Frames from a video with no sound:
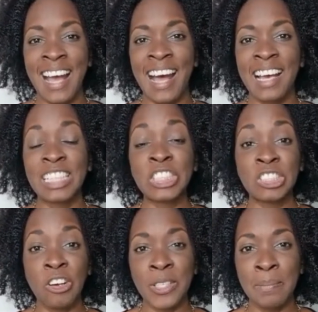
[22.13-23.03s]
I
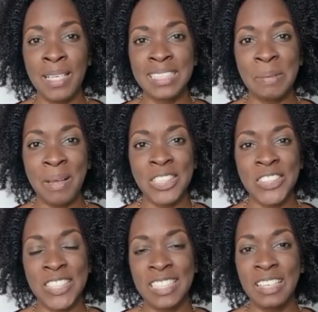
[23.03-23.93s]
document my
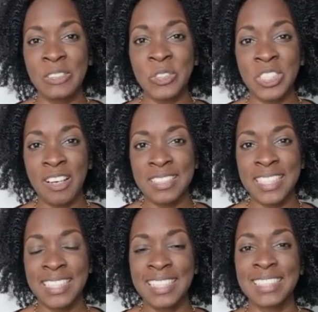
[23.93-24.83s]
journey of
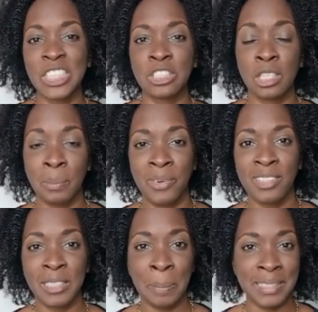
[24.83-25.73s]
starting a digital
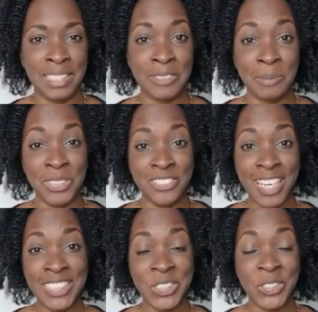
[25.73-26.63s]
product business from
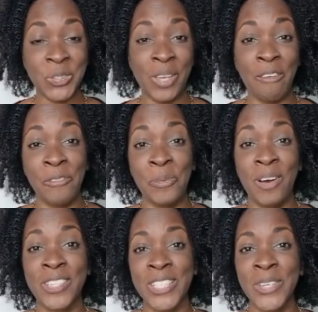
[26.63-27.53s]
scratch. So if you are
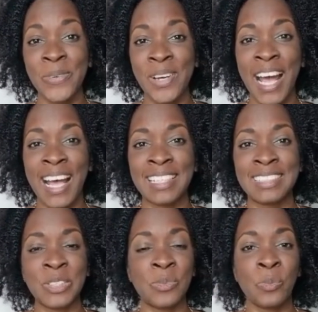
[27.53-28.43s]
new and
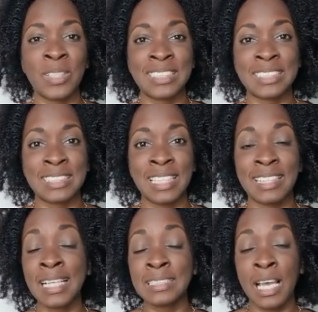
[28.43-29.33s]
you want to see
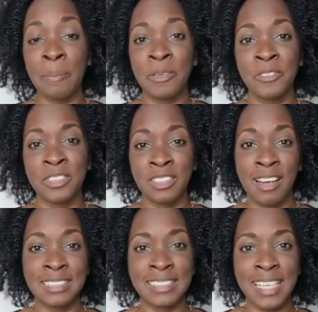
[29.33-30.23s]
that type of
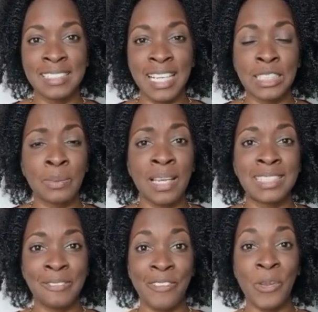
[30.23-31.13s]
content as well as
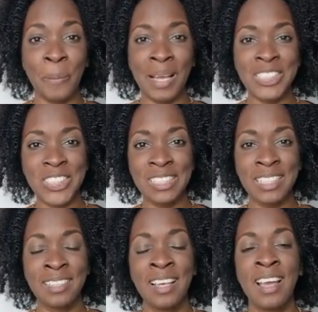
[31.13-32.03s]
follow my journey,